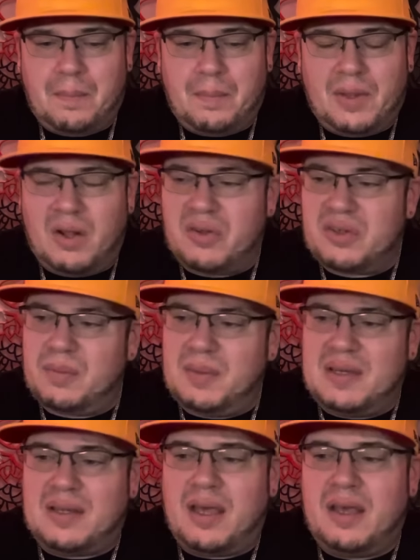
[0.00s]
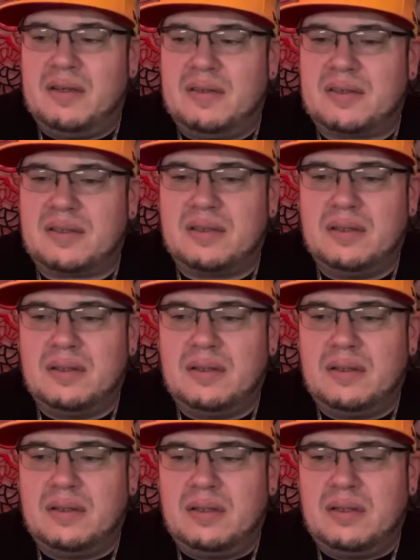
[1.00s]
You know, there's going to be days
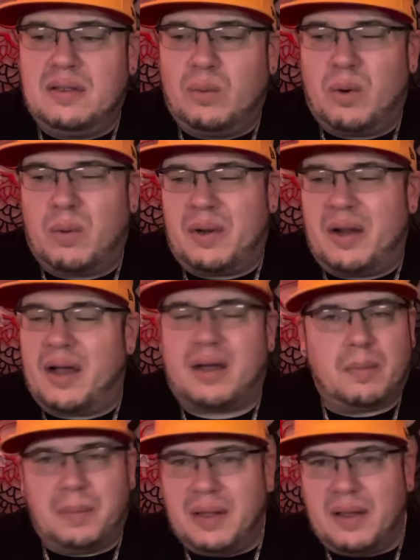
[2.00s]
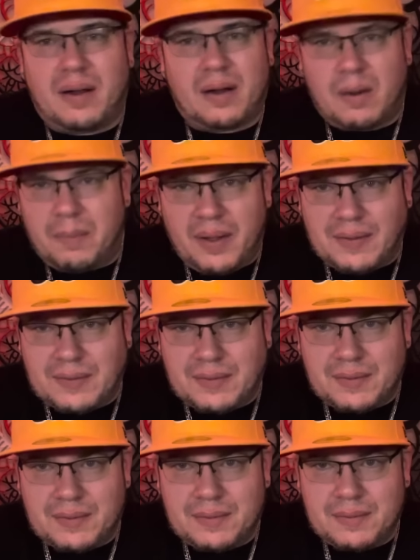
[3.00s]
where we're not going to be at our
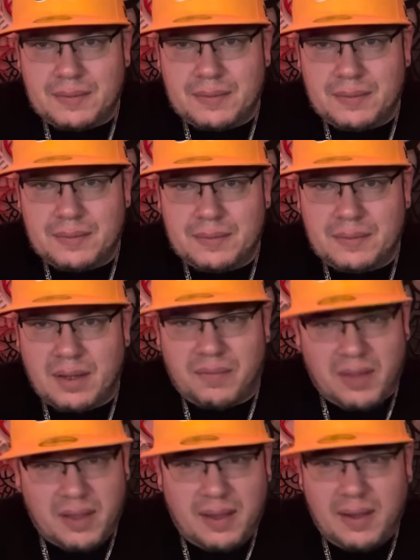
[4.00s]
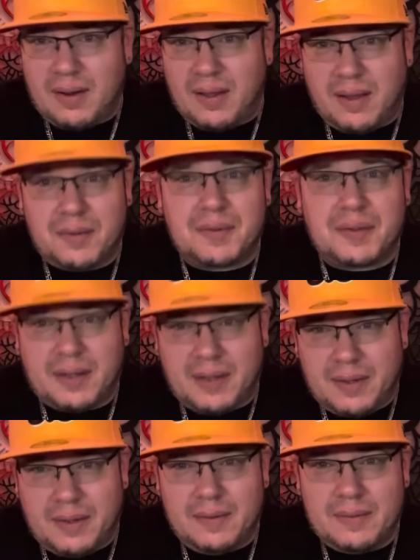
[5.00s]
best. And if they can't handle the
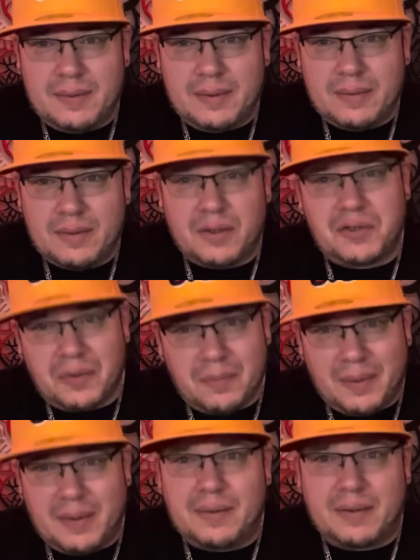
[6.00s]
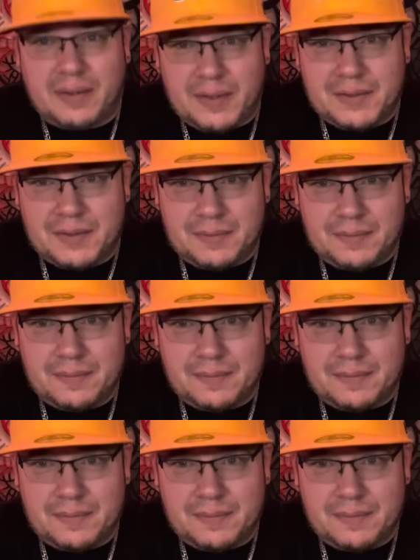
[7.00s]
heat, they shouldn't be in the kitchen.